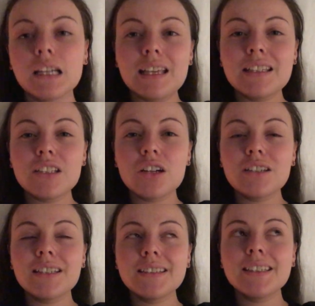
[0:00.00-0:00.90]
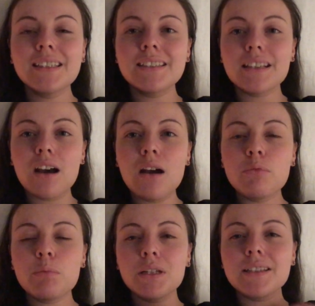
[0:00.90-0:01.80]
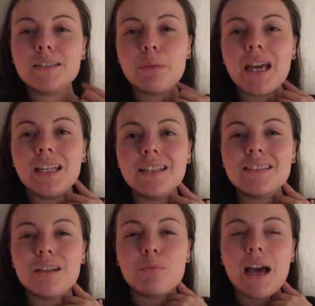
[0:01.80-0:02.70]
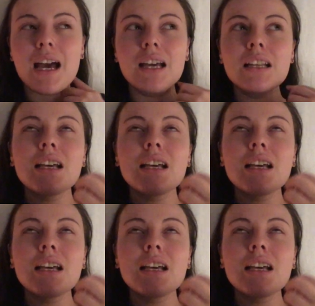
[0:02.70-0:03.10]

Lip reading: they start to seize up because the pain is so bad,